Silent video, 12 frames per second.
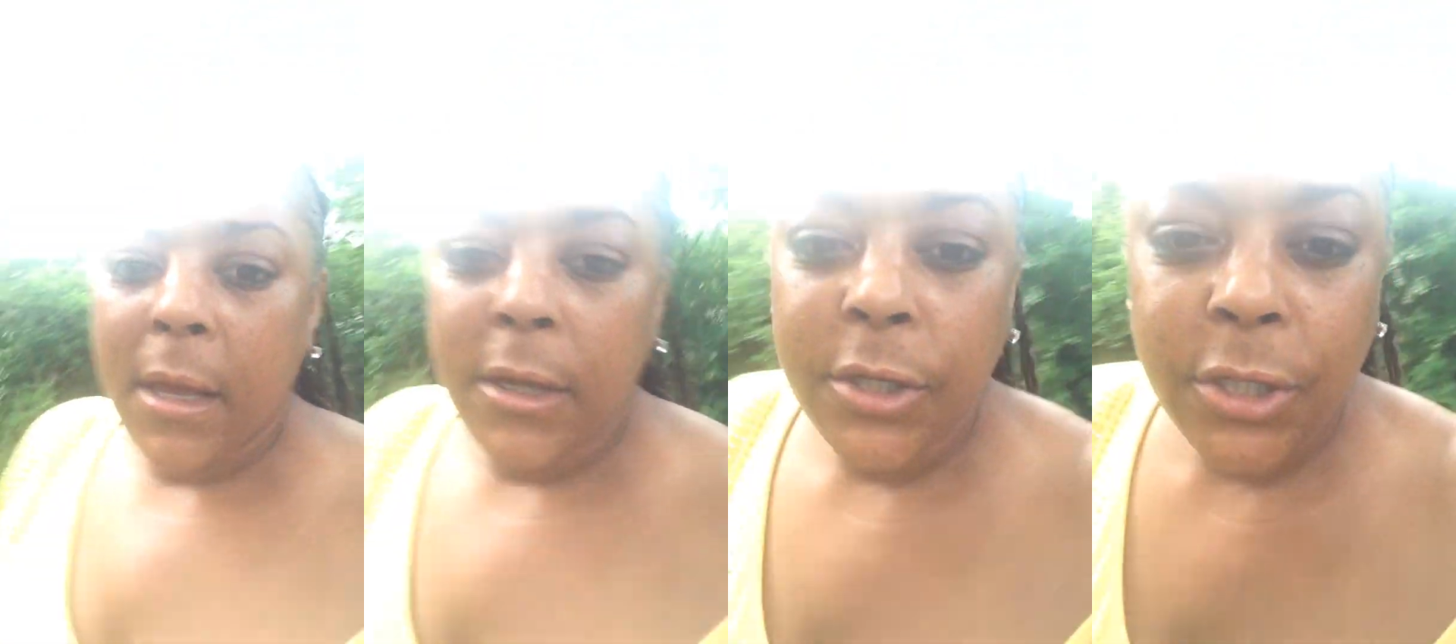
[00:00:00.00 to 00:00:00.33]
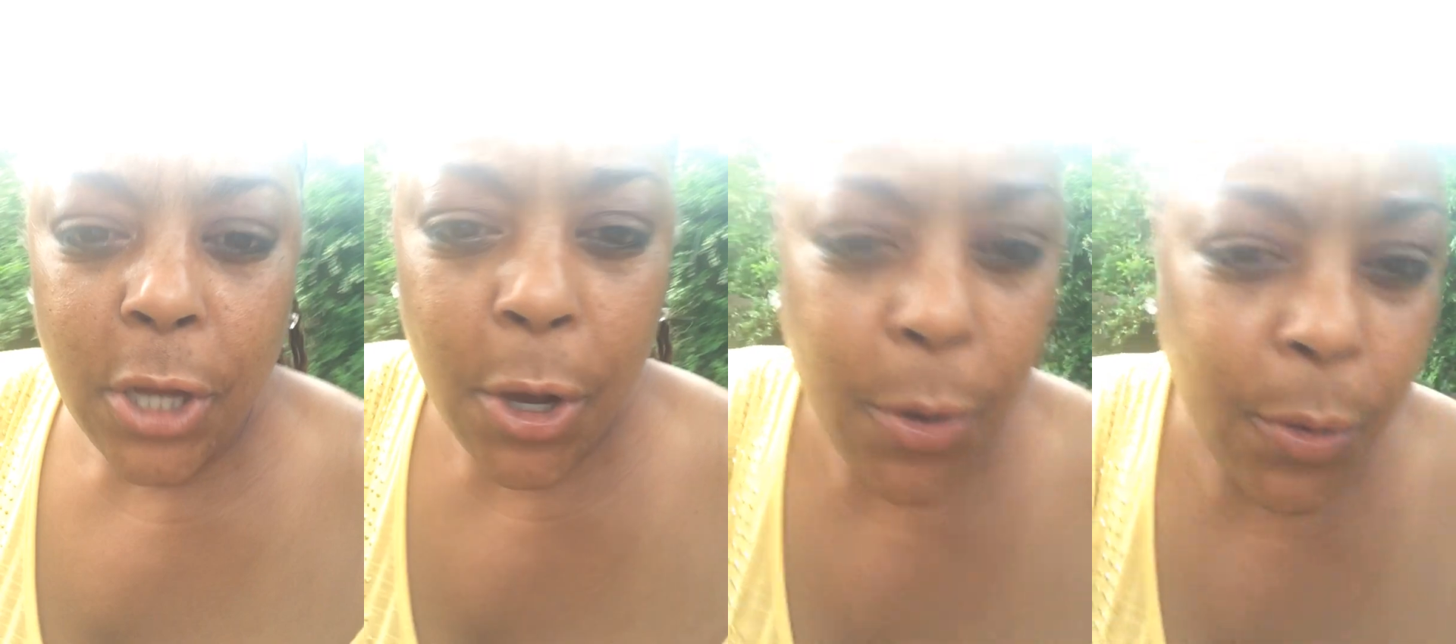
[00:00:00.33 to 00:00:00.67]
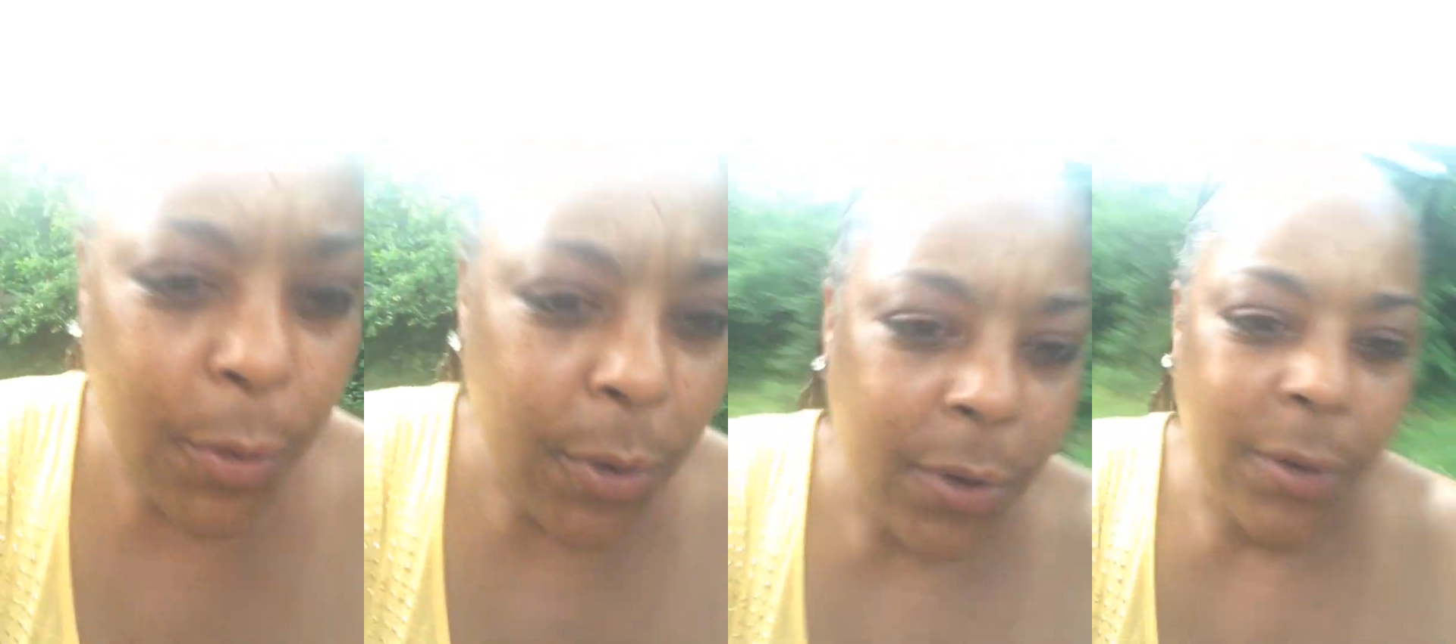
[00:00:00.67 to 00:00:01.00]

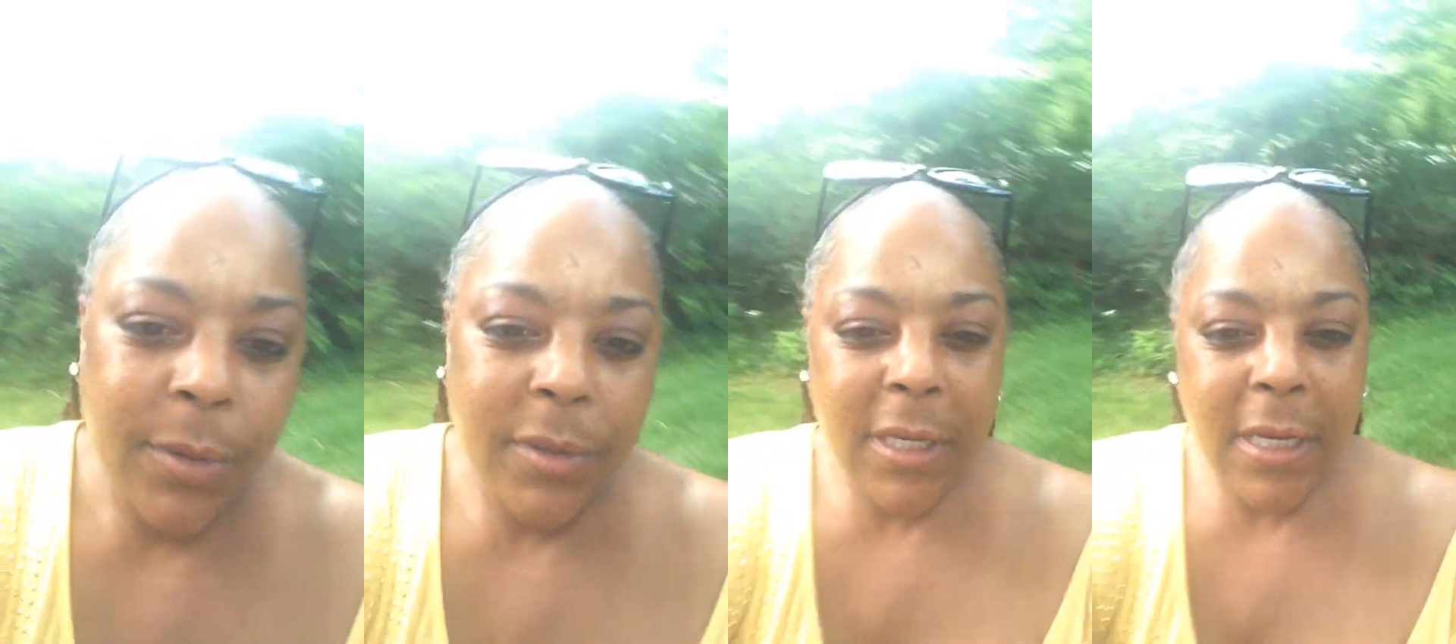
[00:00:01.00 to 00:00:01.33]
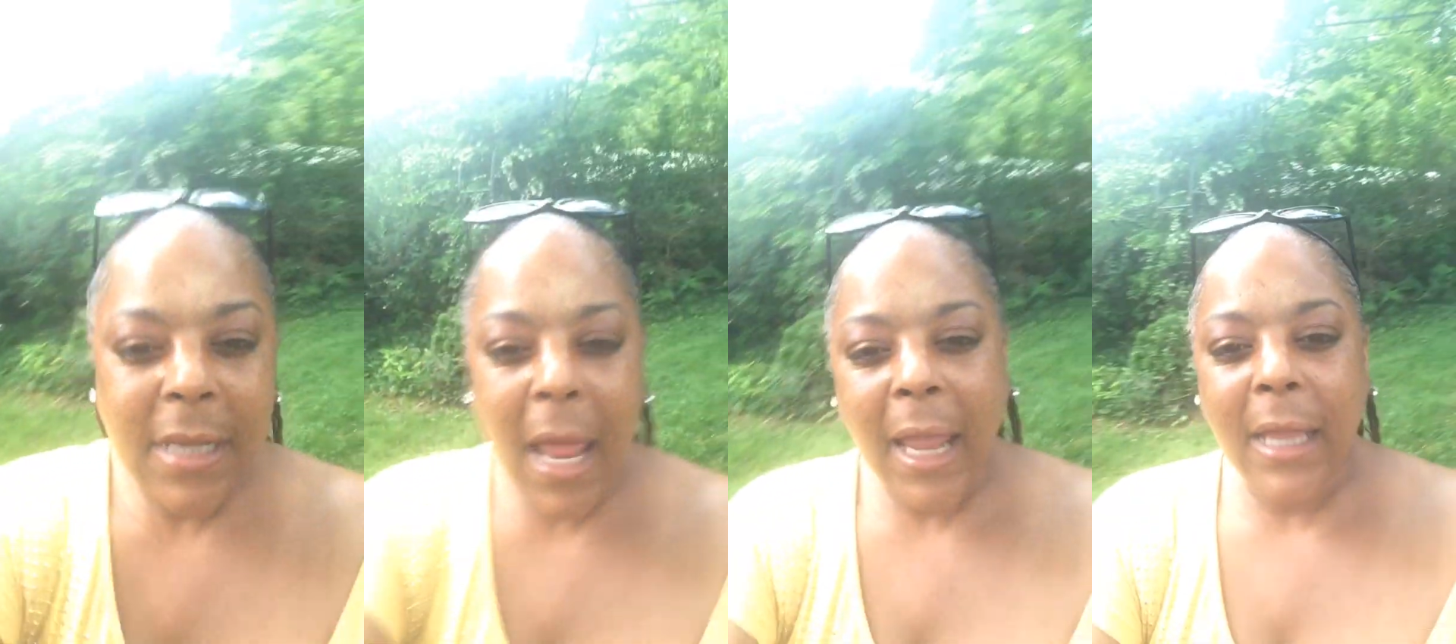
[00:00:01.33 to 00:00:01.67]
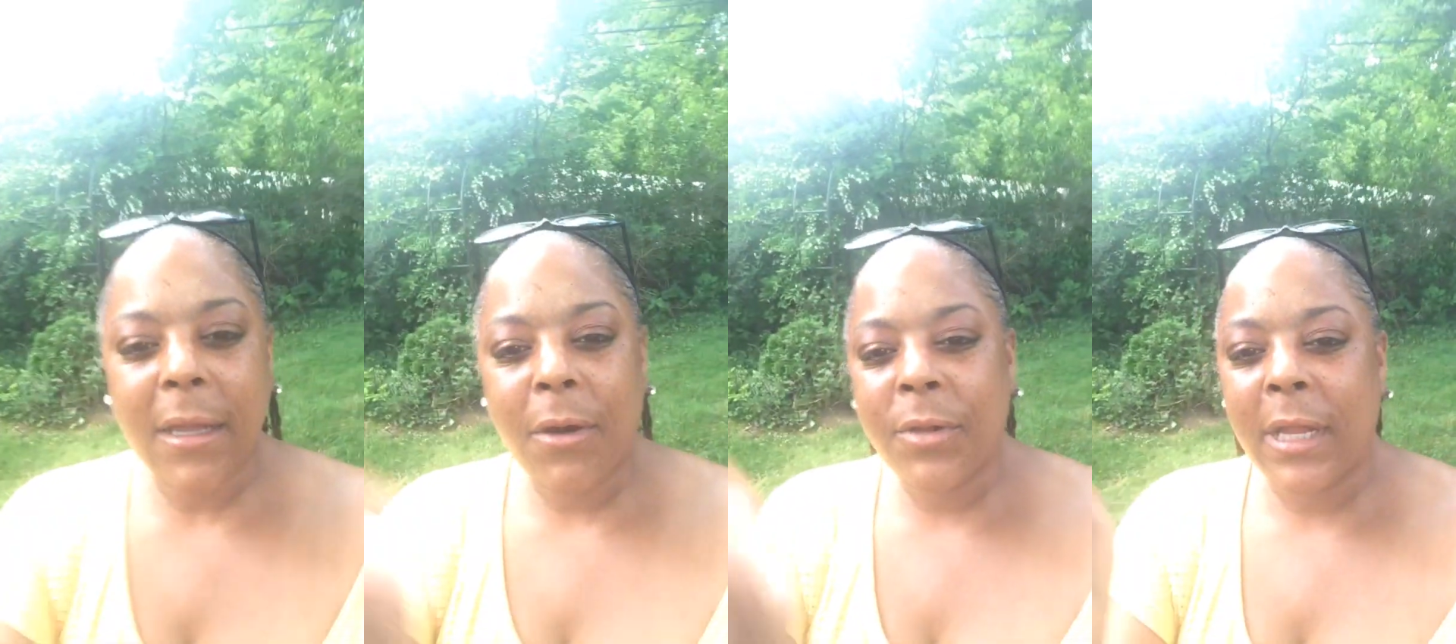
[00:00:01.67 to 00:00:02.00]
So tonight,
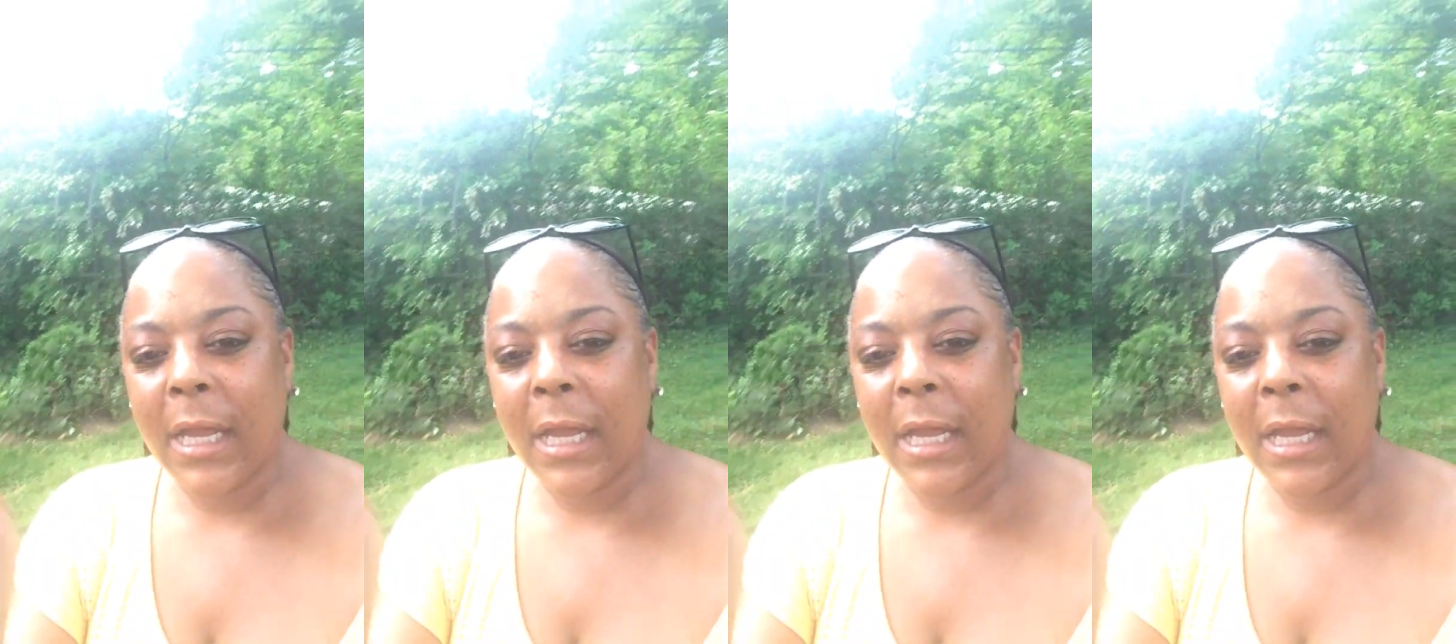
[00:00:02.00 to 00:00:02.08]
on the